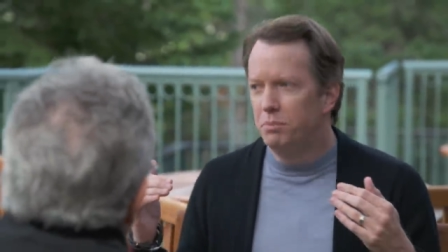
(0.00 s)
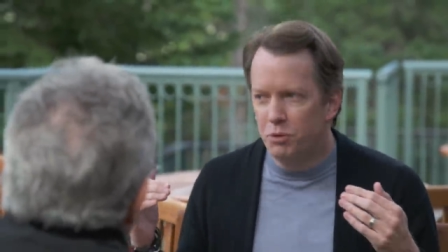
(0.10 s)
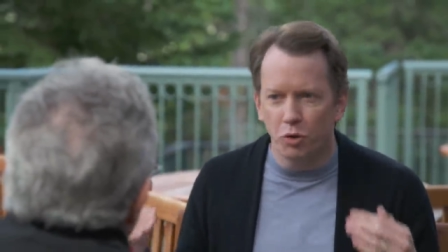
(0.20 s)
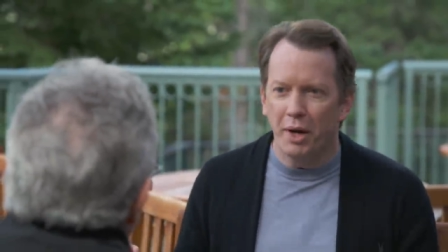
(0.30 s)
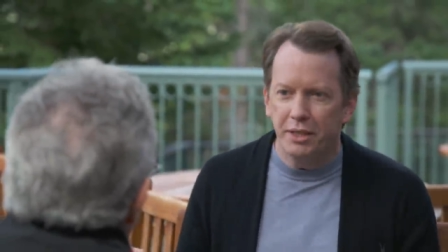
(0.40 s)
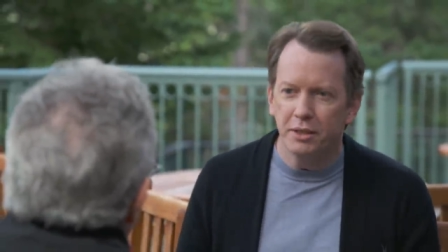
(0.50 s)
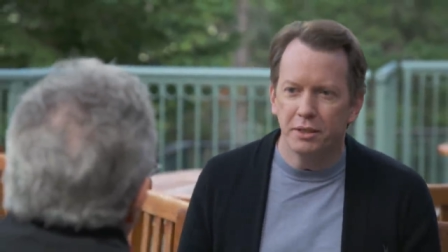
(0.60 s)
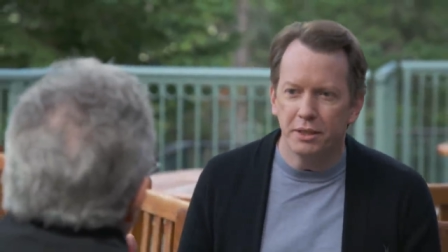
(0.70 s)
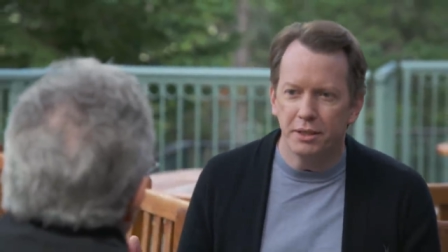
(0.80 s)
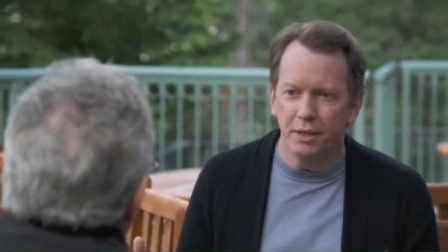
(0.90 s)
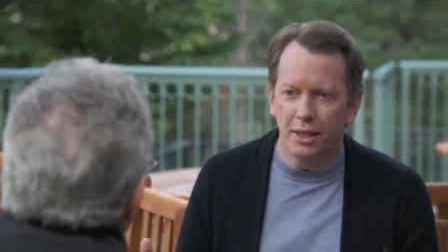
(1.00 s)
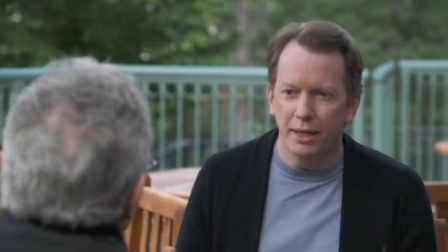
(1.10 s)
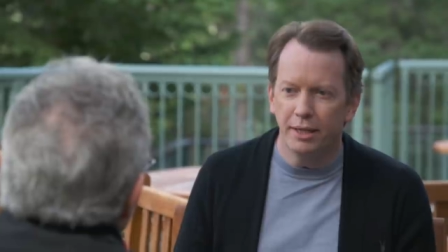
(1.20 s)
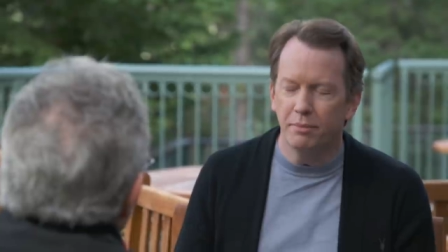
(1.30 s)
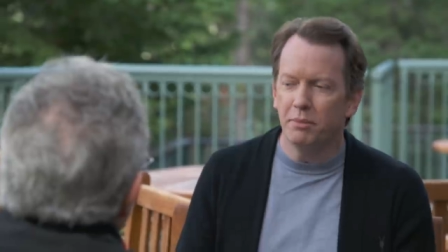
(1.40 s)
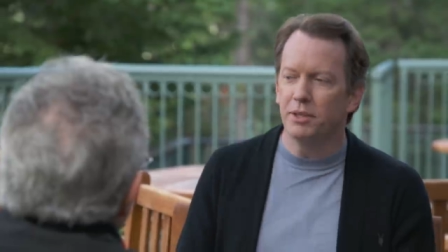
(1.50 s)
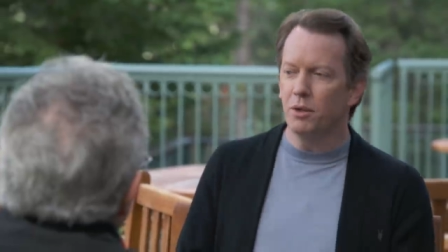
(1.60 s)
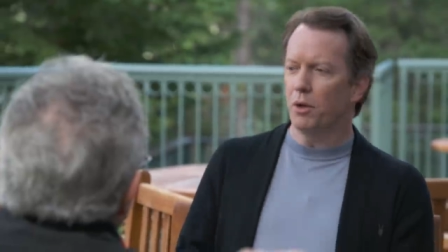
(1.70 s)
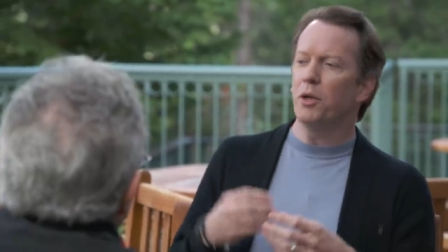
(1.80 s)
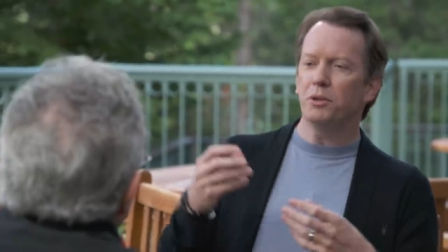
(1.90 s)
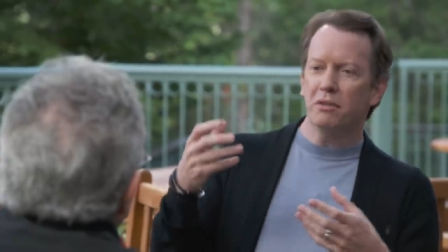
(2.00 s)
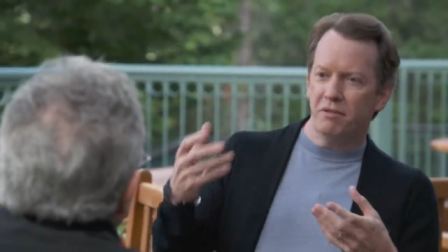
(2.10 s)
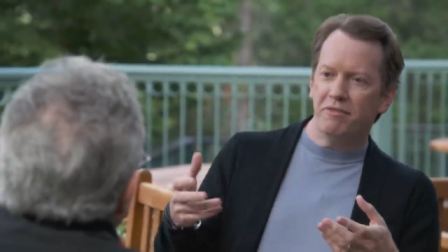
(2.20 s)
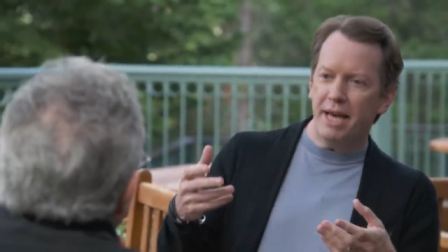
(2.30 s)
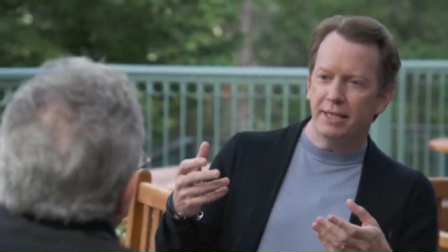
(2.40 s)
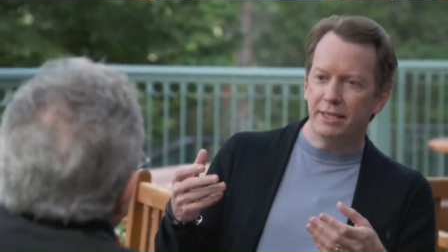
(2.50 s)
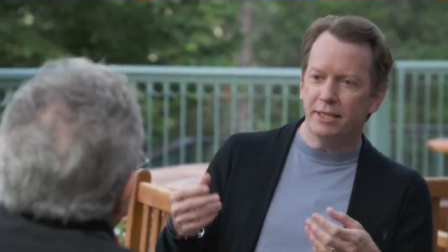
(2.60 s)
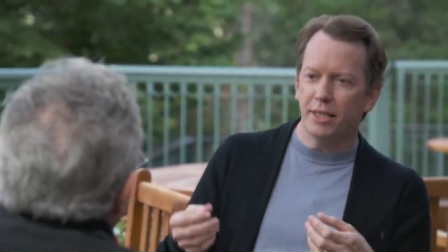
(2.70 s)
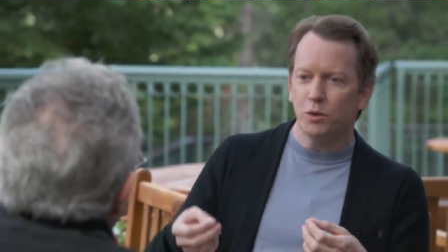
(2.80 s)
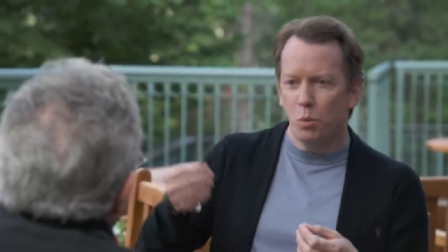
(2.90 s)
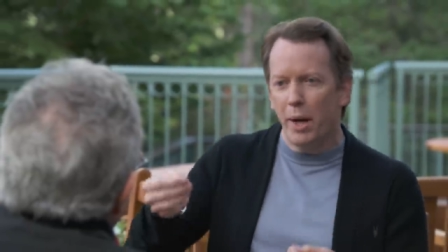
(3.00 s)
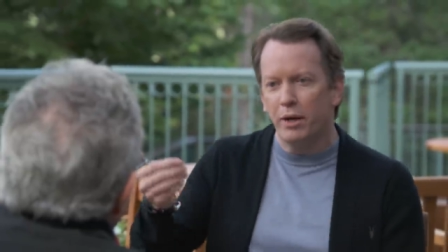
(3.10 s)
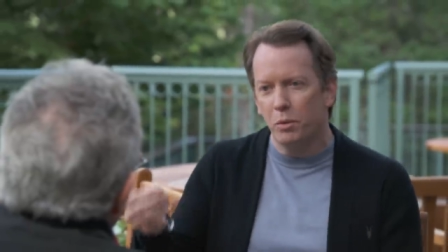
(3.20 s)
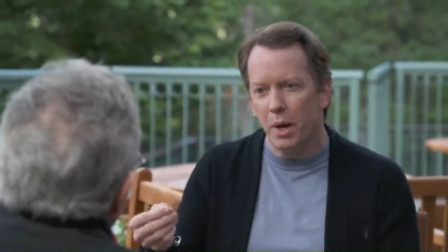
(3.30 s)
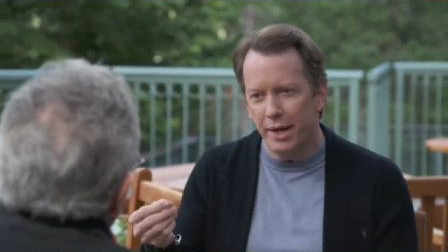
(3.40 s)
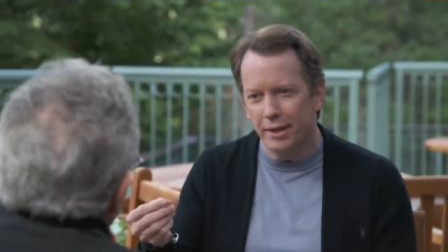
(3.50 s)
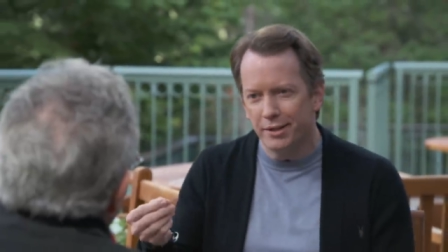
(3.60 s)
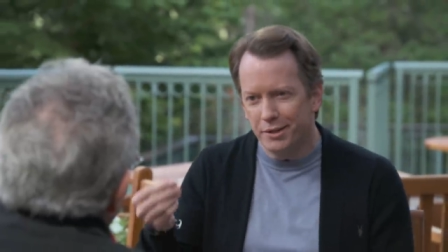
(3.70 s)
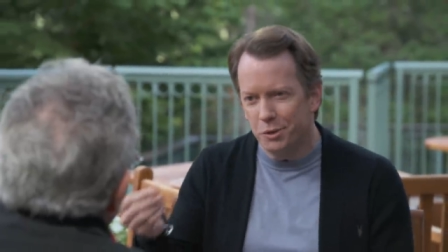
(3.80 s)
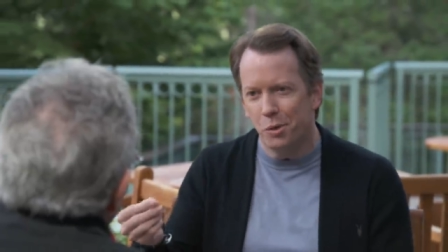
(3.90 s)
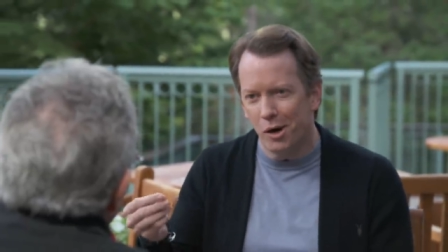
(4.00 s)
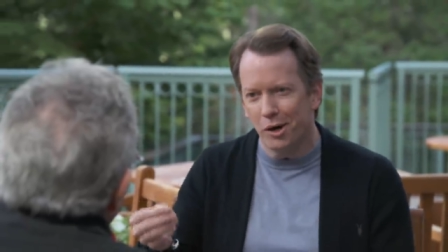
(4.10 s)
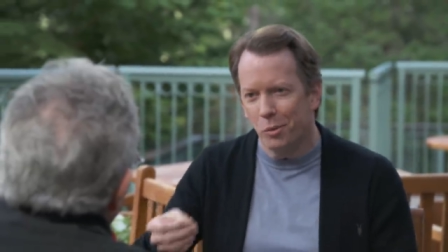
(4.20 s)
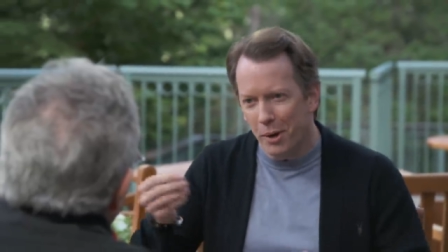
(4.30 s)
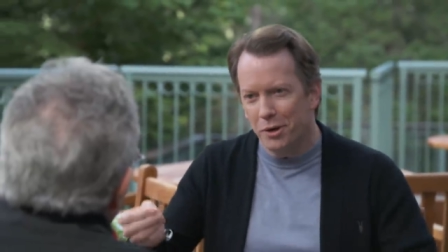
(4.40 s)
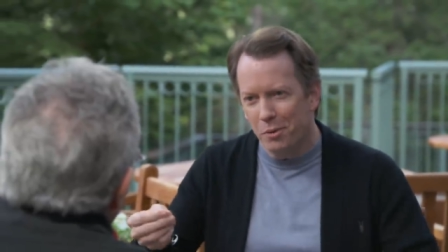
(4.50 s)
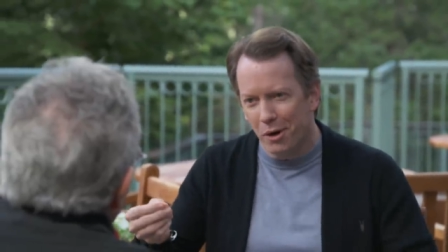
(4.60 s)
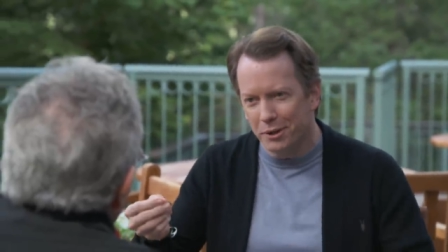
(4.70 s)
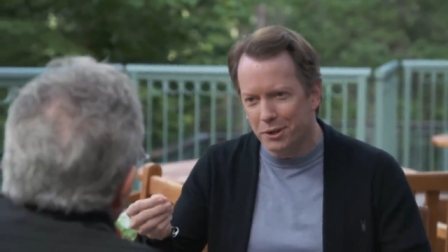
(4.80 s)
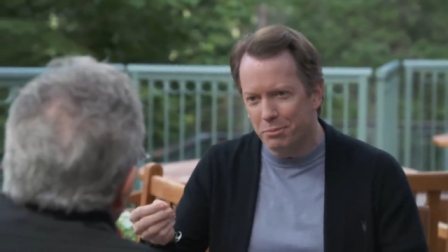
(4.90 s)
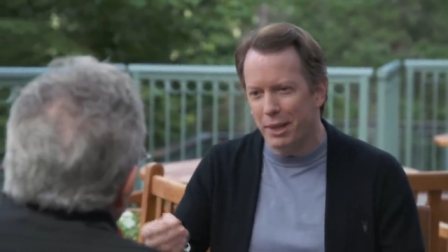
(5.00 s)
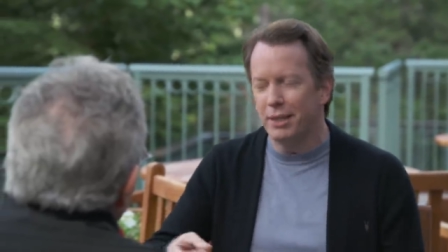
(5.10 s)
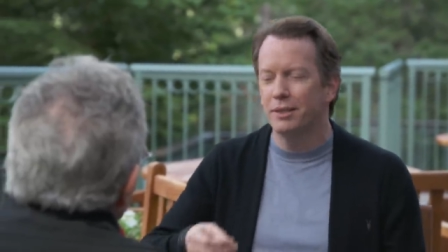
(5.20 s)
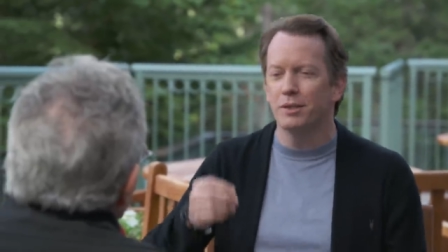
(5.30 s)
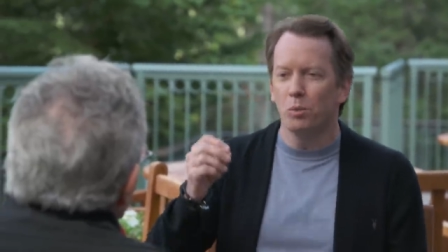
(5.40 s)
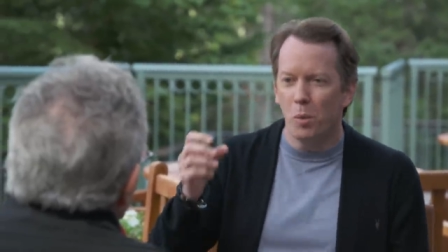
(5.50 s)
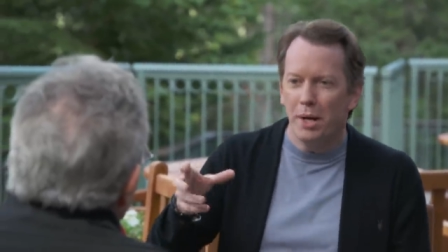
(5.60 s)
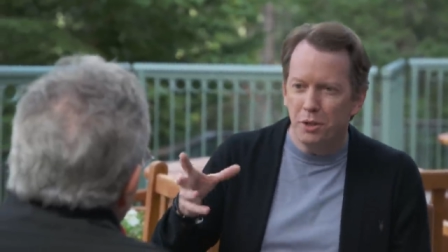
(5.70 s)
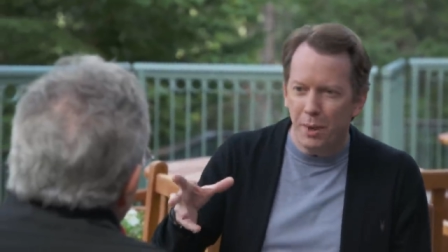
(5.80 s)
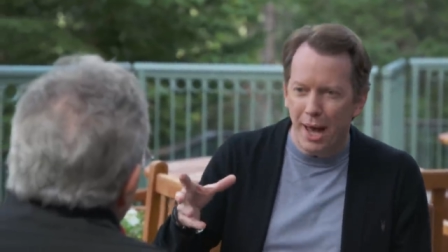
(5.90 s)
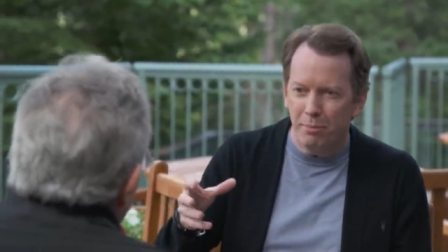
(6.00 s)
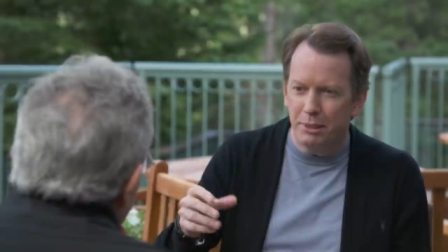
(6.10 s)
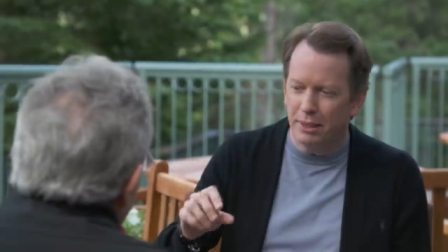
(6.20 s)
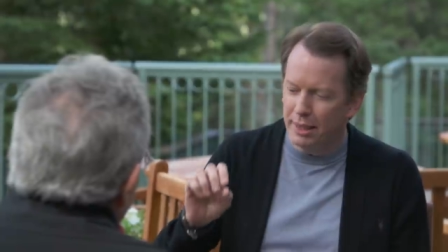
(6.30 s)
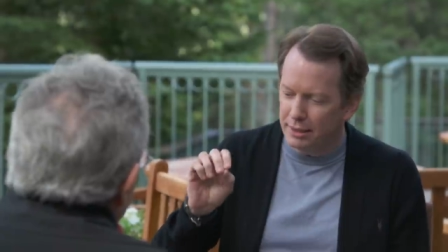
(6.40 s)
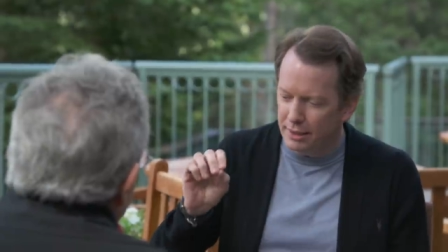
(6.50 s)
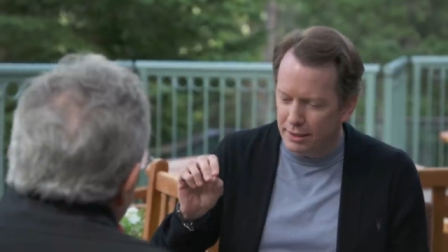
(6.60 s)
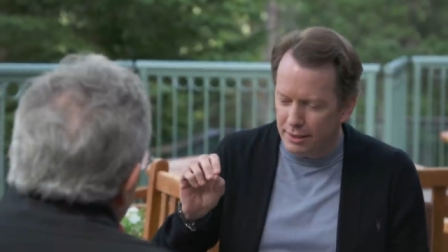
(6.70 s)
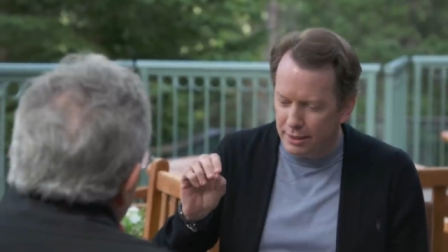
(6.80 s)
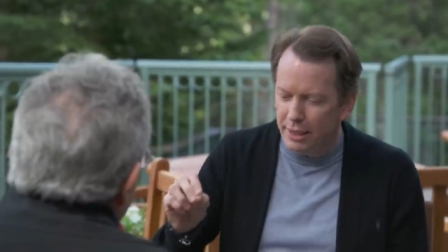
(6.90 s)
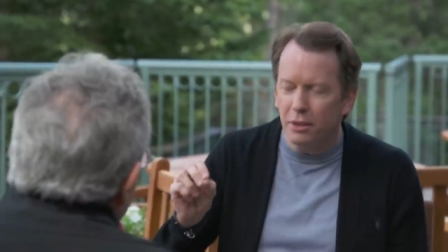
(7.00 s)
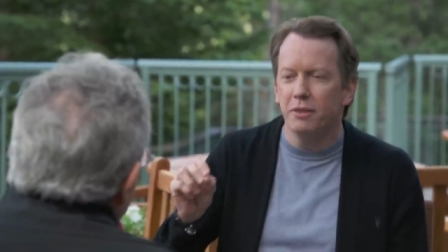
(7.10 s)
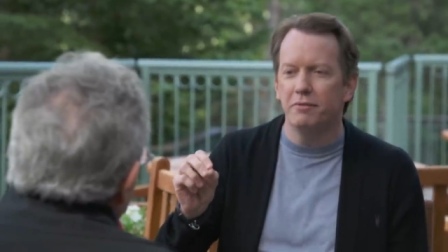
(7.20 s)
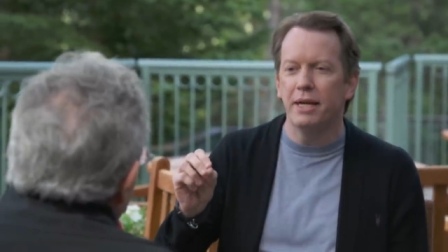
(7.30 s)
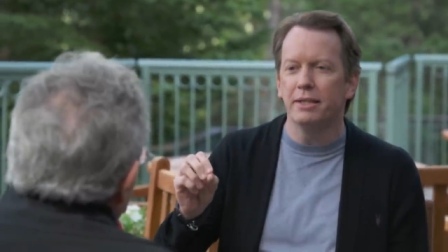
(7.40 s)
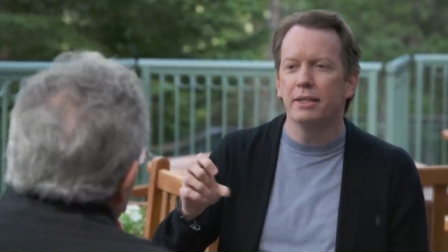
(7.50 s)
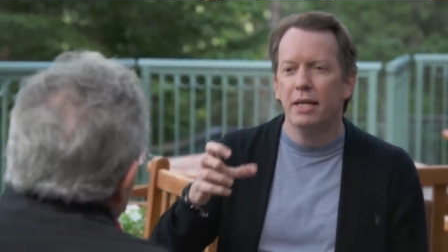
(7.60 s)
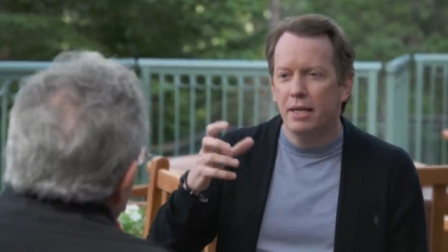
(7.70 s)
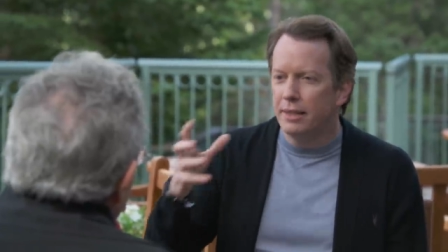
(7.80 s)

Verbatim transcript: durations in time. And so our notion of event is just where and when you are, where you are in space, when you happen as a single event.